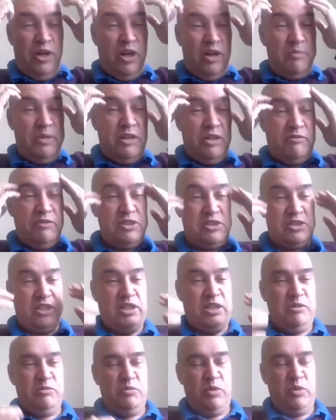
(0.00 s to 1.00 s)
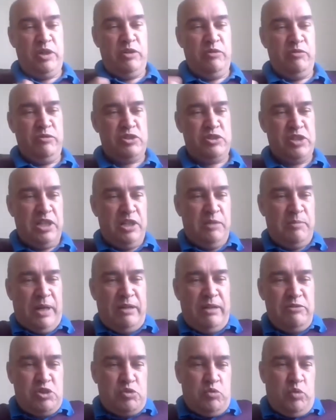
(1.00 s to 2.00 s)
mean, obviously, we've seen
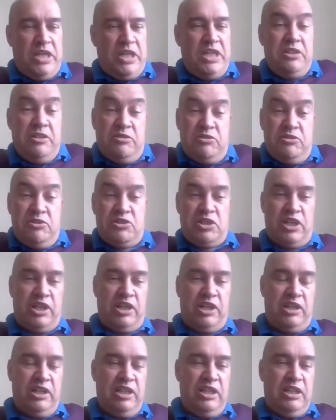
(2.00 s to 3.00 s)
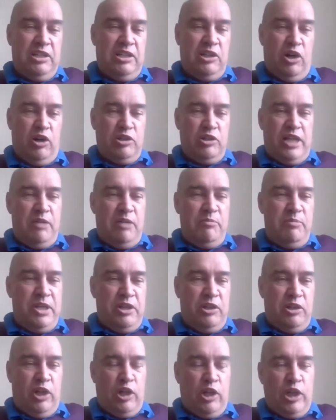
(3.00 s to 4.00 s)
about Sweden's lockdown being
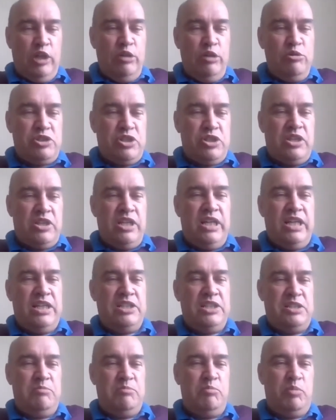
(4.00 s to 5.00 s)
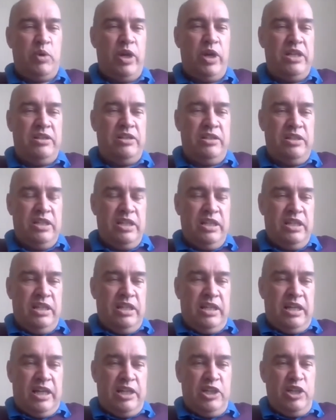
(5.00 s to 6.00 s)
a lot looser than it is in Britain.
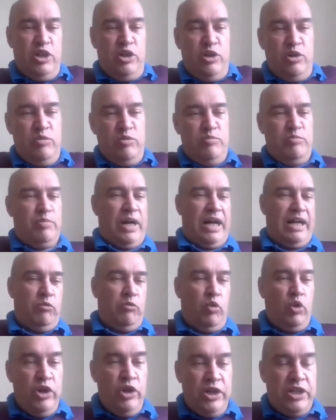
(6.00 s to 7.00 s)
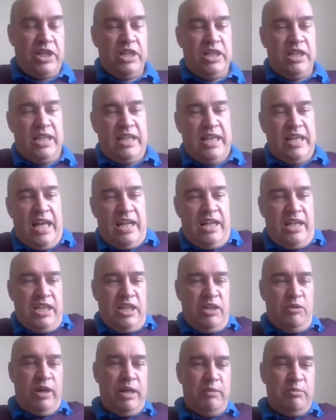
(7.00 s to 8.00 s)
Are you back working again? Are
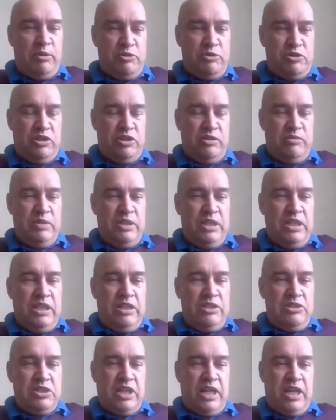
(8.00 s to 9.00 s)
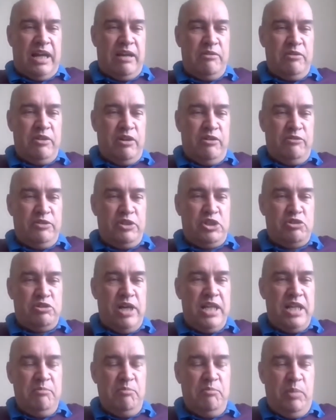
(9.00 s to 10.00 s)
you able to get out there on the
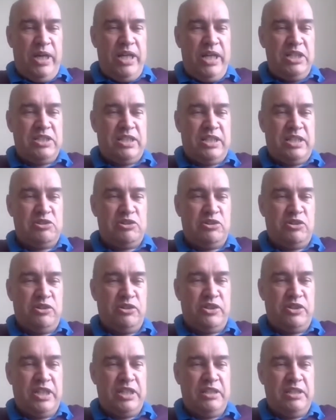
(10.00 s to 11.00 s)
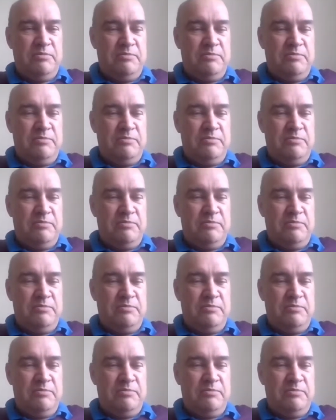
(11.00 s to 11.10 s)
training pitch, that sort of thing?